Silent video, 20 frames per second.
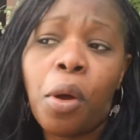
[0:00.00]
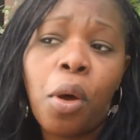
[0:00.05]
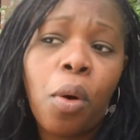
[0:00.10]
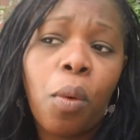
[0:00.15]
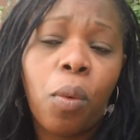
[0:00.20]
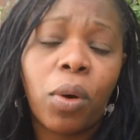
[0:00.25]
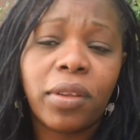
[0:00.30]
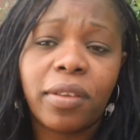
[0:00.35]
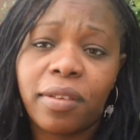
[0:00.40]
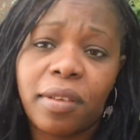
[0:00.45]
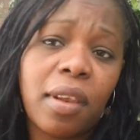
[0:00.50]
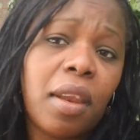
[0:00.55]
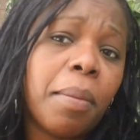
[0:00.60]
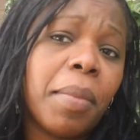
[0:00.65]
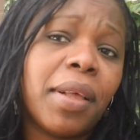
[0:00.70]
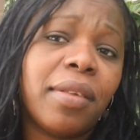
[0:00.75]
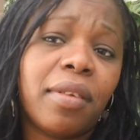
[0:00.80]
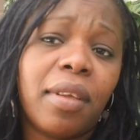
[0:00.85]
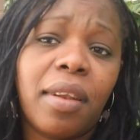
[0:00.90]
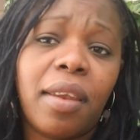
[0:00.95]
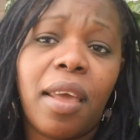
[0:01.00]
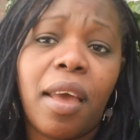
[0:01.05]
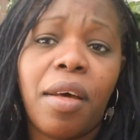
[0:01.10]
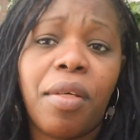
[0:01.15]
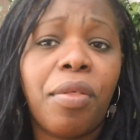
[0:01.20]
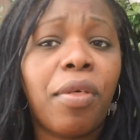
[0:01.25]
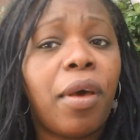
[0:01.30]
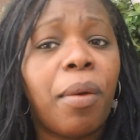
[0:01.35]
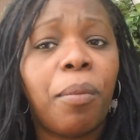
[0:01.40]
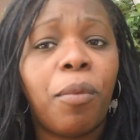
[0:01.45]
what cinemas are
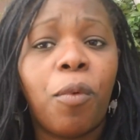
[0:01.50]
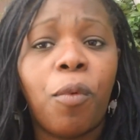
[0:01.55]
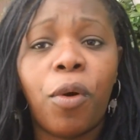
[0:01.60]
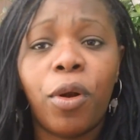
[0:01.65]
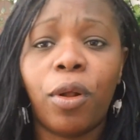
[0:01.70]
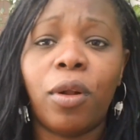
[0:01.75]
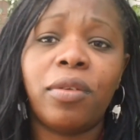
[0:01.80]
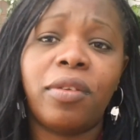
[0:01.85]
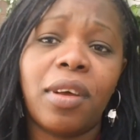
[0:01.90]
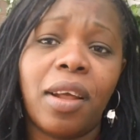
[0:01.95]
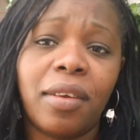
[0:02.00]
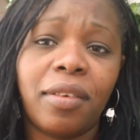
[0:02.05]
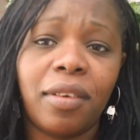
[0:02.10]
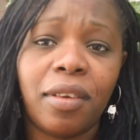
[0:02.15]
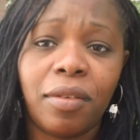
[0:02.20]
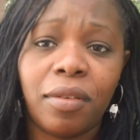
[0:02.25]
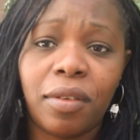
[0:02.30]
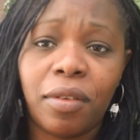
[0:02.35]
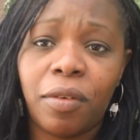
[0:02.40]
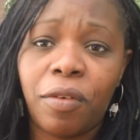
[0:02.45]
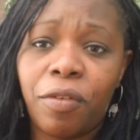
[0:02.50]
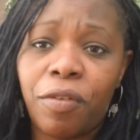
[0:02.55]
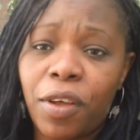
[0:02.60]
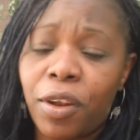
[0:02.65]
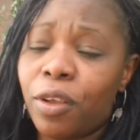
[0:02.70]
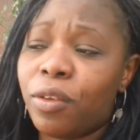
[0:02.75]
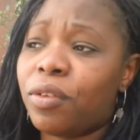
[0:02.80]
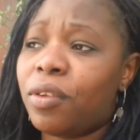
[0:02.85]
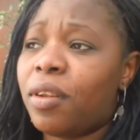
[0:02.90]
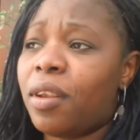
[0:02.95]
near them, what alternative
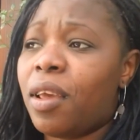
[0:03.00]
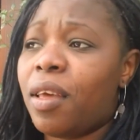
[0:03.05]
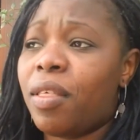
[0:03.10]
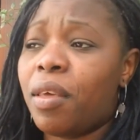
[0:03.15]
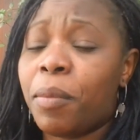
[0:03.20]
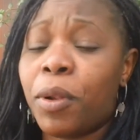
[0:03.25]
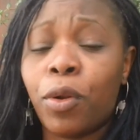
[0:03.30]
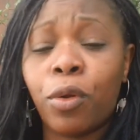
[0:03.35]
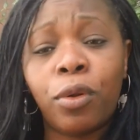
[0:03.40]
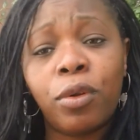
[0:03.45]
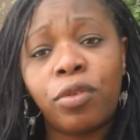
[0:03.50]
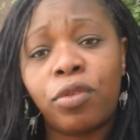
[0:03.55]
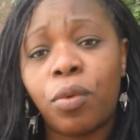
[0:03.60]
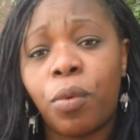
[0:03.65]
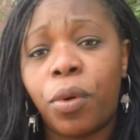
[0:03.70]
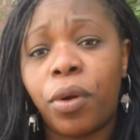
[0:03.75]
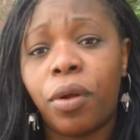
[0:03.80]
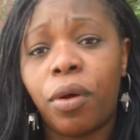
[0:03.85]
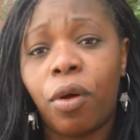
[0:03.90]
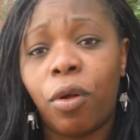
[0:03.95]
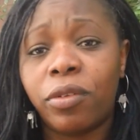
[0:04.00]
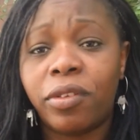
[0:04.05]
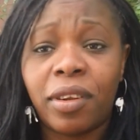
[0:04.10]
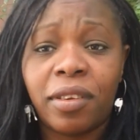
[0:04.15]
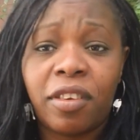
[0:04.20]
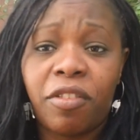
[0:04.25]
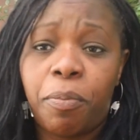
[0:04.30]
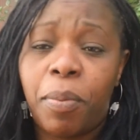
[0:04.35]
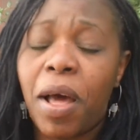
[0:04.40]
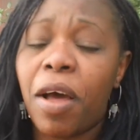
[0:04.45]
venues are near them, and also what
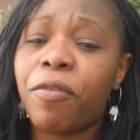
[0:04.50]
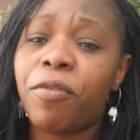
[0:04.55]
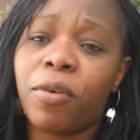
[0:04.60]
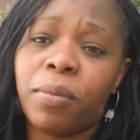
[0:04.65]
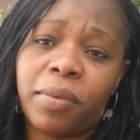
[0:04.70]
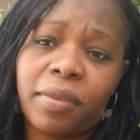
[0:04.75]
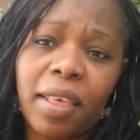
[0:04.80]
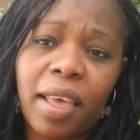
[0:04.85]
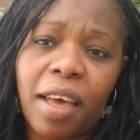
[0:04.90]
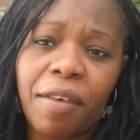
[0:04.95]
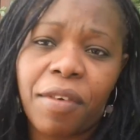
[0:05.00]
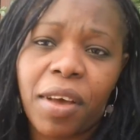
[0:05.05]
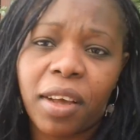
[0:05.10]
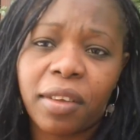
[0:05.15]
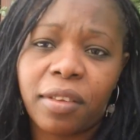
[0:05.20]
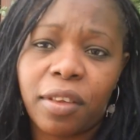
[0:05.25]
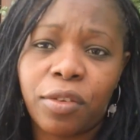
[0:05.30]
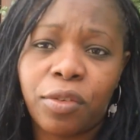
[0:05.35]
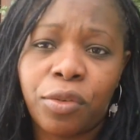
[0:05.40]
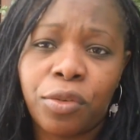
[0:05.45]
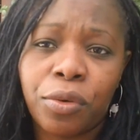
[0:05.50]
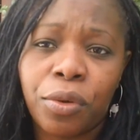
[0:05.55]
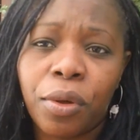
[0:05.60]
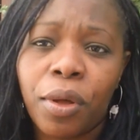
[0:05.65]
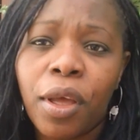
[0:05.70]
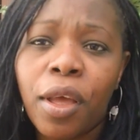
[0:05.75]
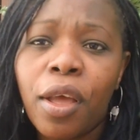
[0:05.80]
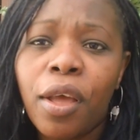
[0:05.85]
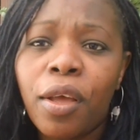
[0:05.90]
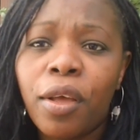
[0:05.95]
alternative platforms they have access
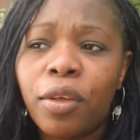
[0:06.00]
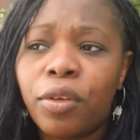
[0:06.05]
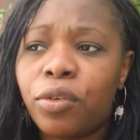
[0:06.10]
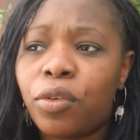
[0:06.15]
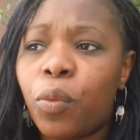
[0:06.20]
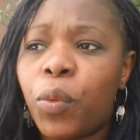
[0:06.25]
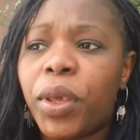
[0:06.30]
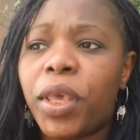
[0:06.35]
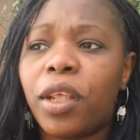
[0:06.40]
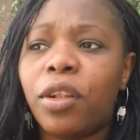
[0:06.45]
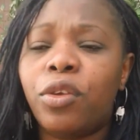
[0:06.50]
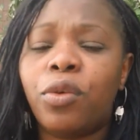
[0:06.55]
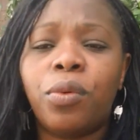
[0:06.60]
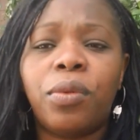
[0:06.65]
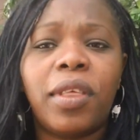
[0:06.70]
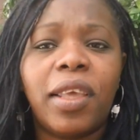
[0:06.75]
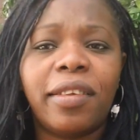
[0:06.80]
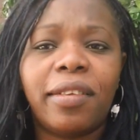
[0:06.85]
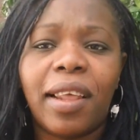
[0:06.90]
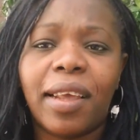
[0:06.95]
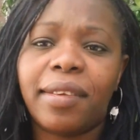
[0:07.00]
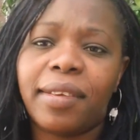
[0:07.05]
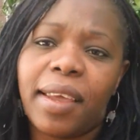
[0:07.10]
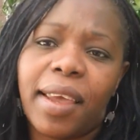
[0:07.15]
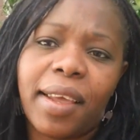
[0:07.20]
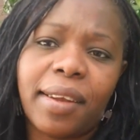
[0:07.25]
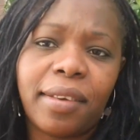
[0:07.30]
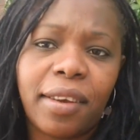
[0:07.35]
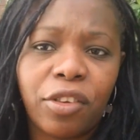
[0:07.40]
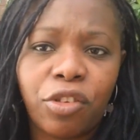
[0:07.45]
to. So we can do things like
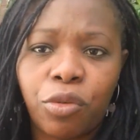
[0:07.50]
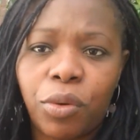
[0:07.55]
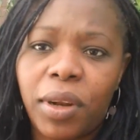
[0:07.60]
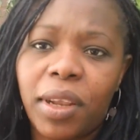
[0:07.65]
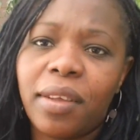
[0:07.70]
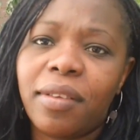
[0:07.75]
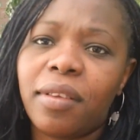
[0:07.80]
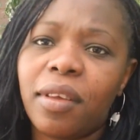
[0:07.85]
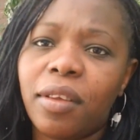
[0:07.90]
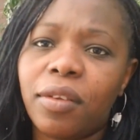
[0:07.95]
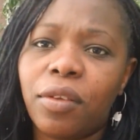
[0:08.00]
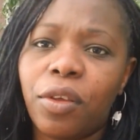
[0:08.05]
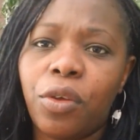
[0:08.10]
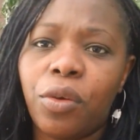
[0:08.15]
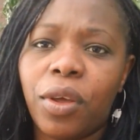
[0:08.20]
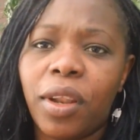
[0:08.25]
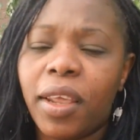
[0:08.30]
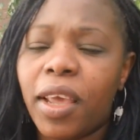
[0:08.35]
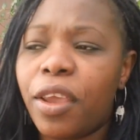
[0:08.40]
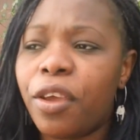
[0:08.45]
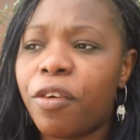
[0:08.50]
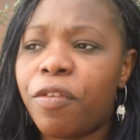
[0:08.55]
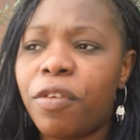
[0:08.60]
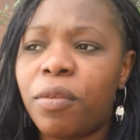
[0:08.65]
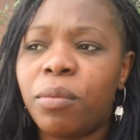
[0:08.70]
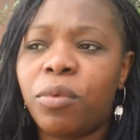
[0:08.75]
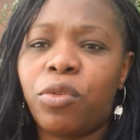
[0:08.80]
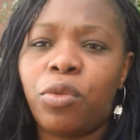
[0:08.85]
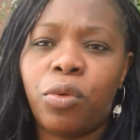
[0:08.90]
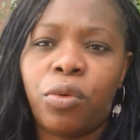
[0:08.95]
day and date releases. So you can get your
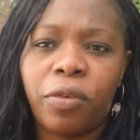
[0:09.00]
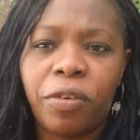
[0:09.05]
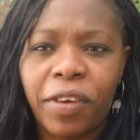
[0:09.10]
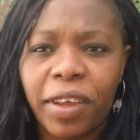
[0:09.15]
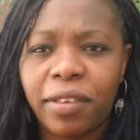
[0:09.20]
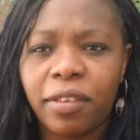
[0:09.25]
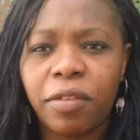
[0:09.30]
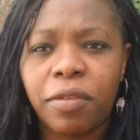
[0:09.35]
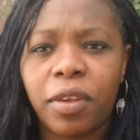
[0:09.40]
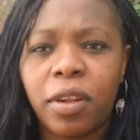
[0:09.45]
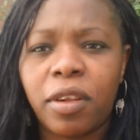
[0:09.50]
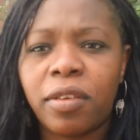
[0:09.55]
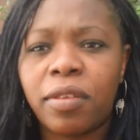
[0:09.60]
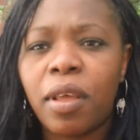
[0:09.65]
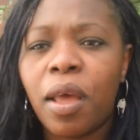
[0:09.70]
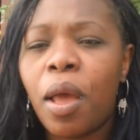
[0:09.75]
films to the festivals,